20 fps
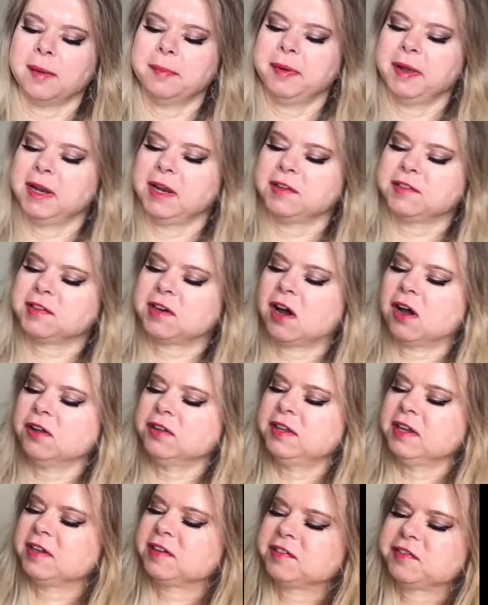and it's
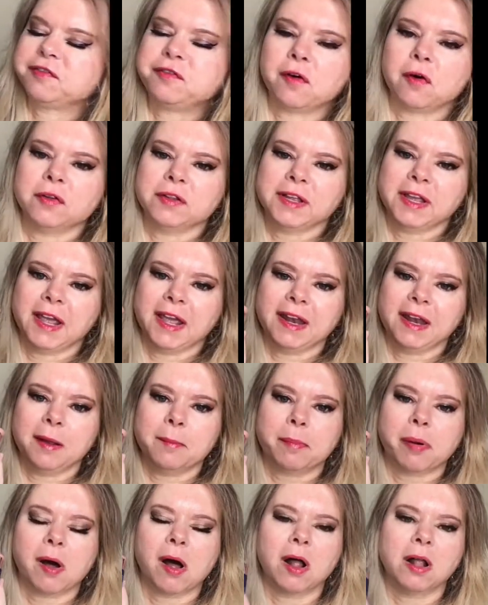called
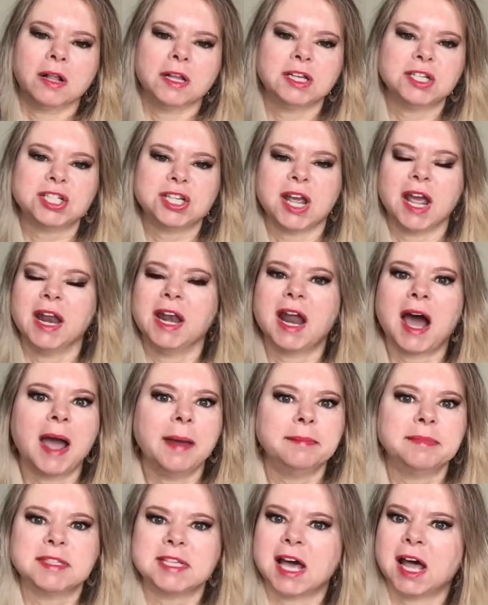exfoliating polish and
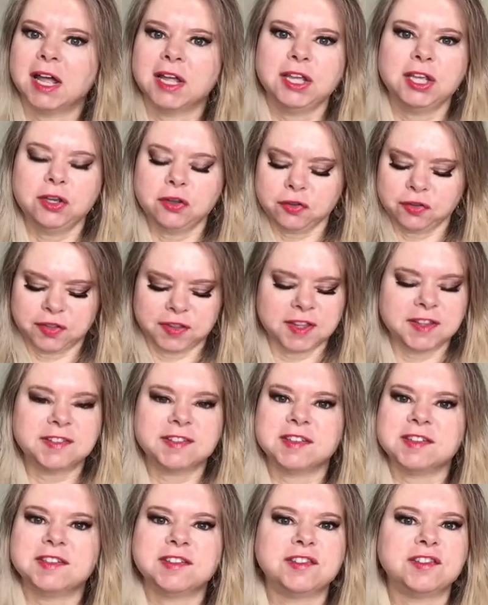I'm telling you
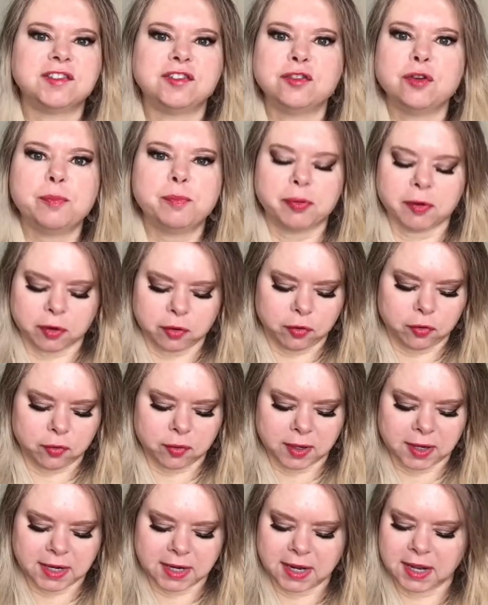this is super
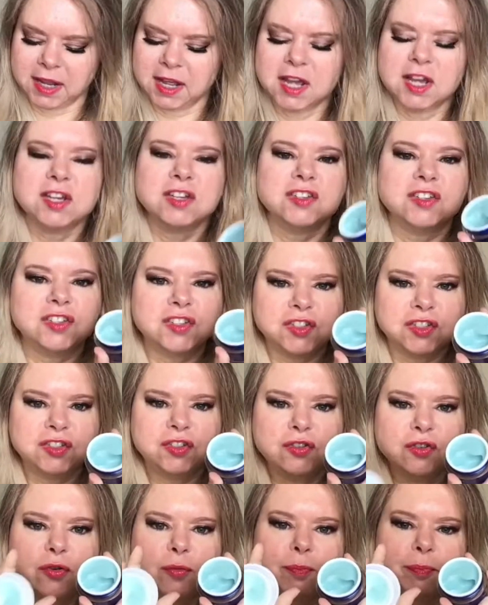gritty,
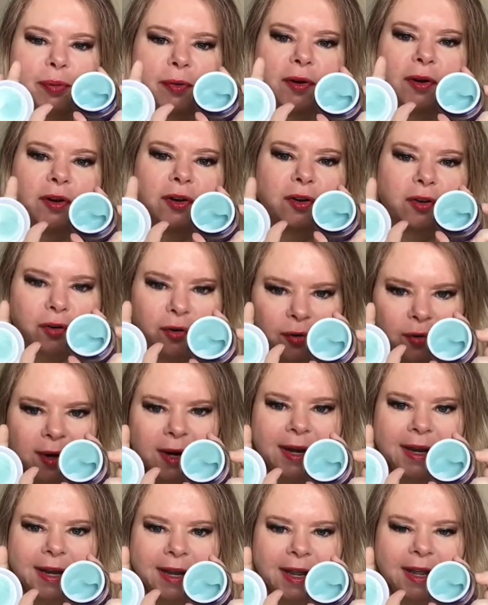super
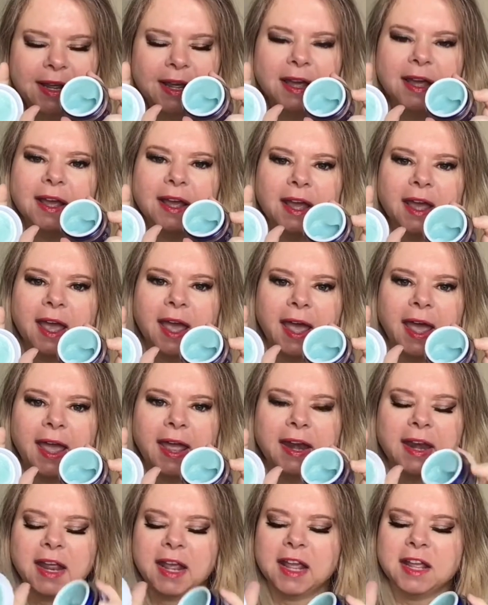gritty
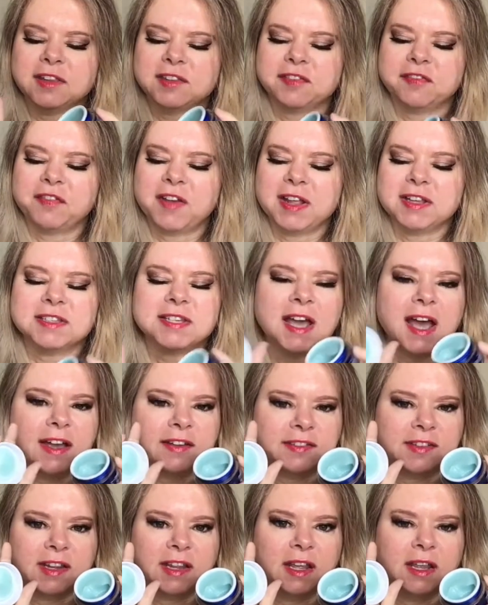and it's
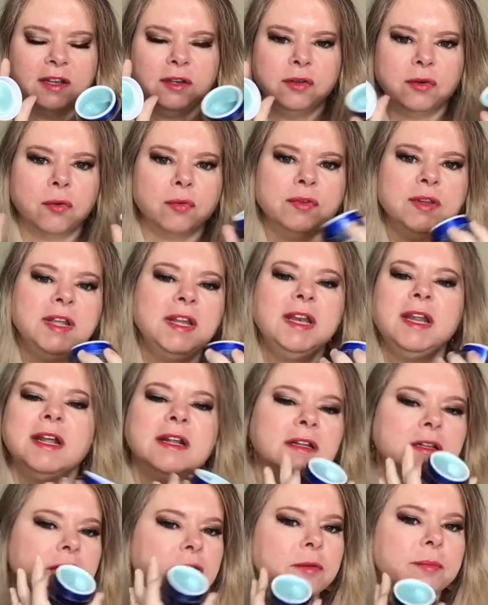fantastic and you only
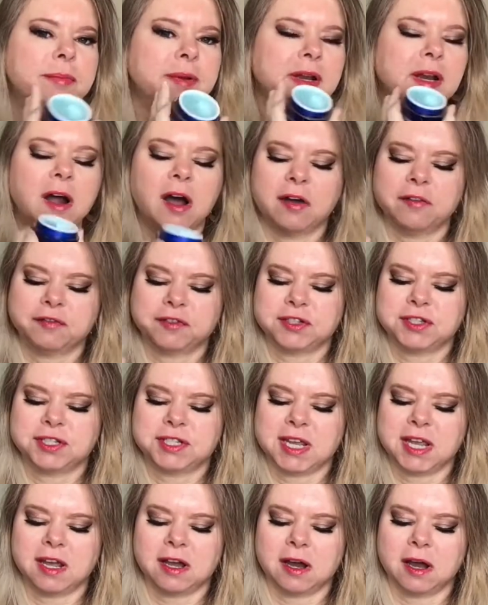need a little bit off to
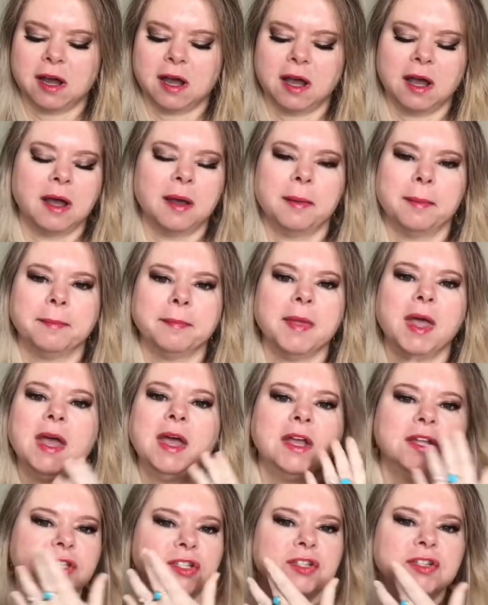take um,
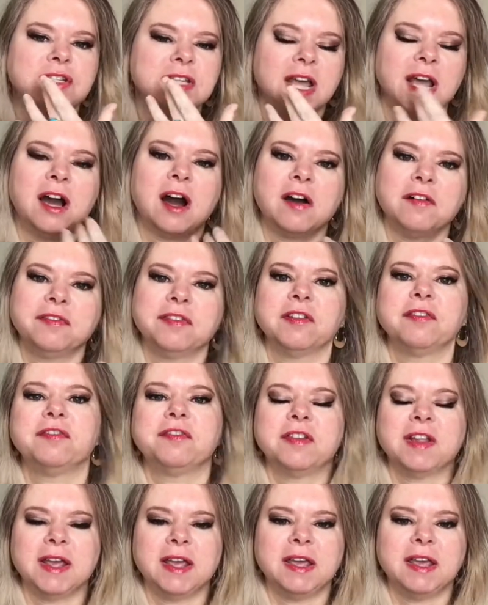to take off the
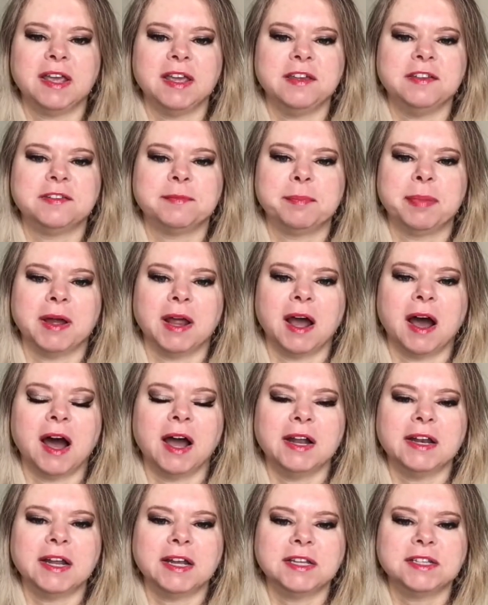flakies but
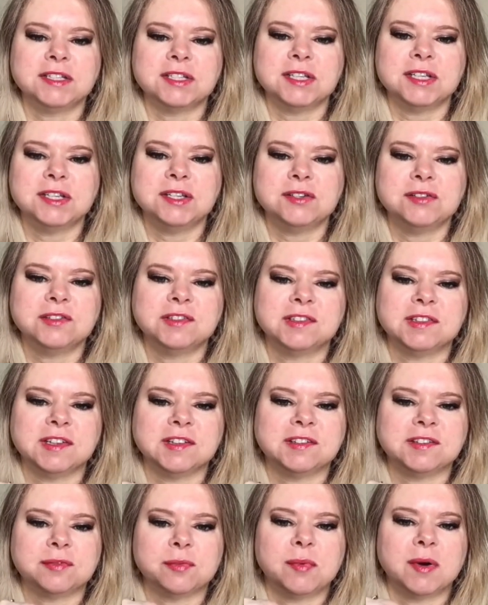I like to use
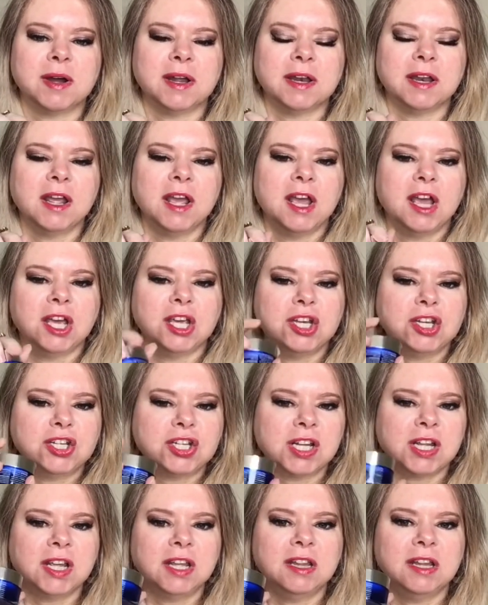this one
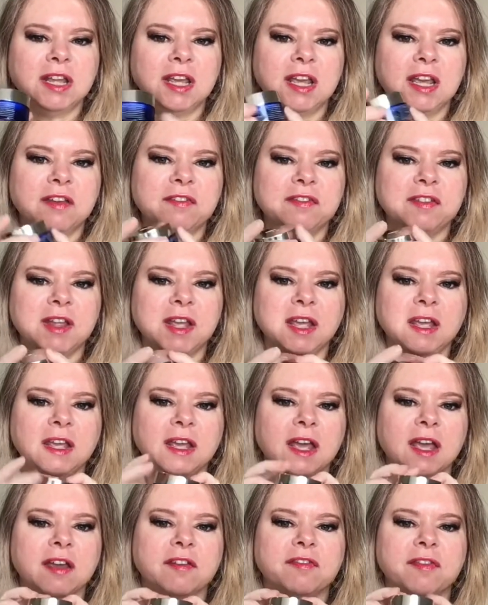usually in the
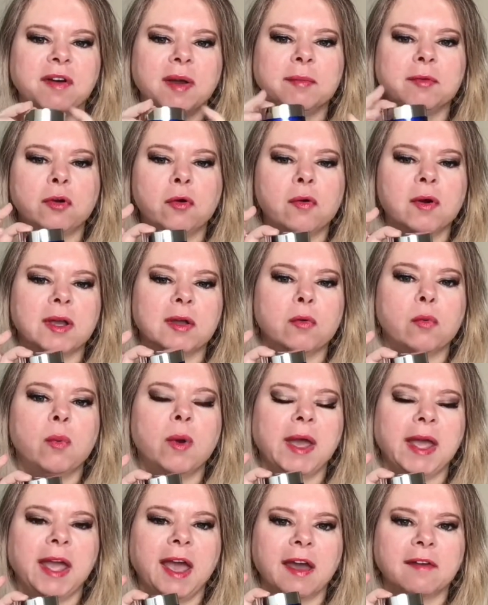evening if I'm going
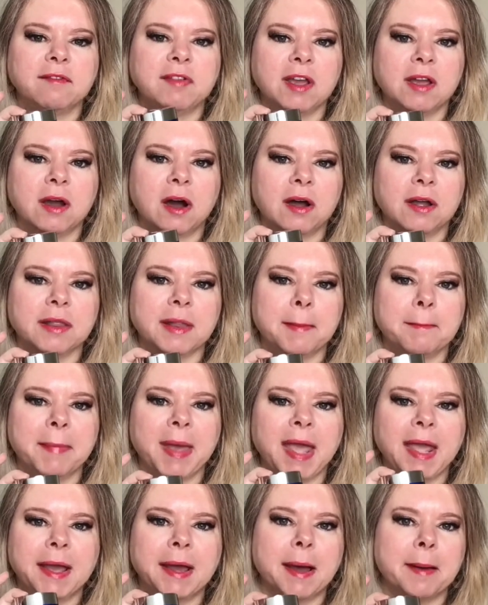way heavy on the
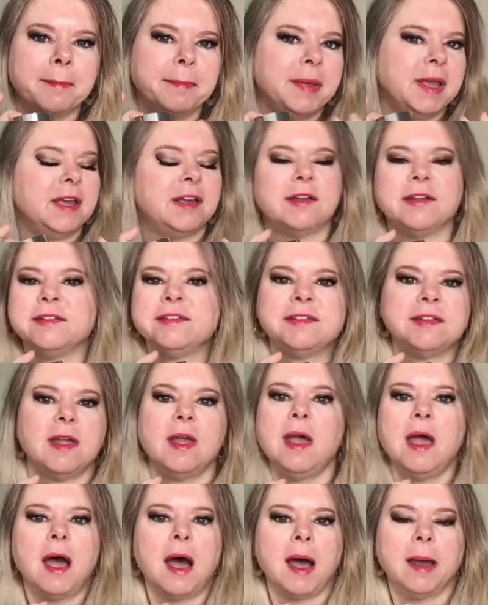makeup because
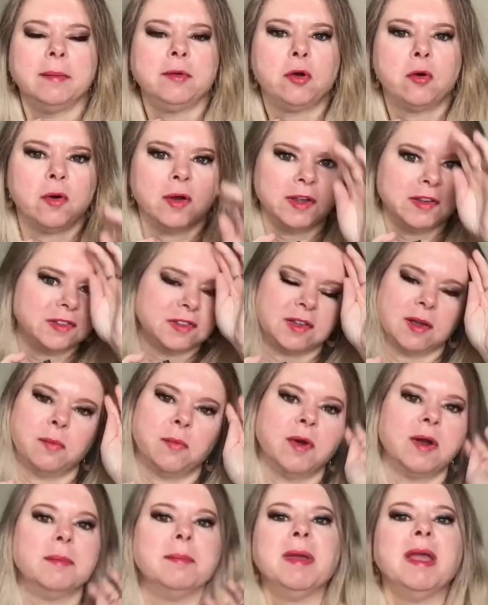I'm going
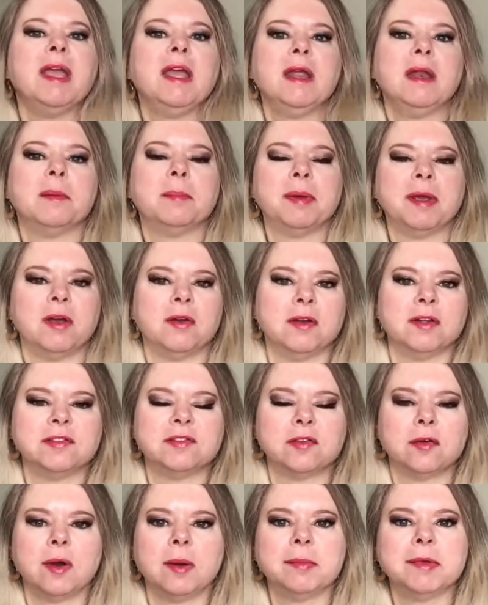somewhere making an
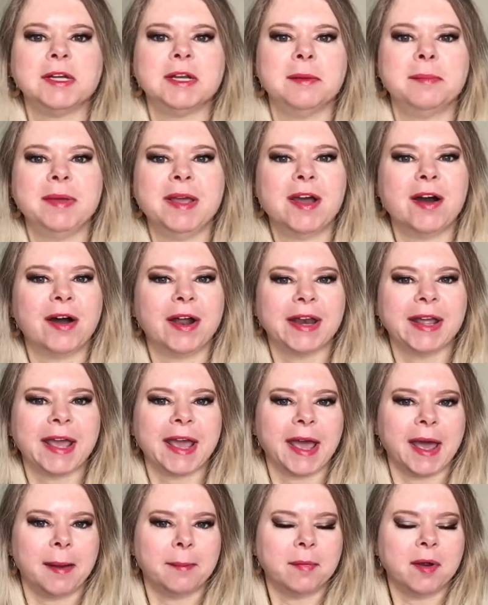appearance or I'm going to be on
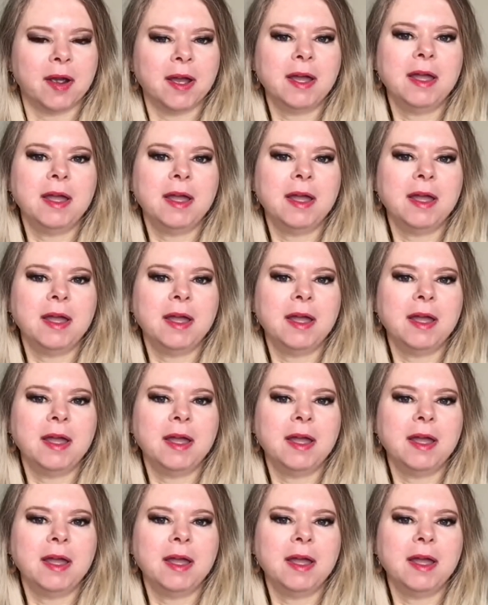camera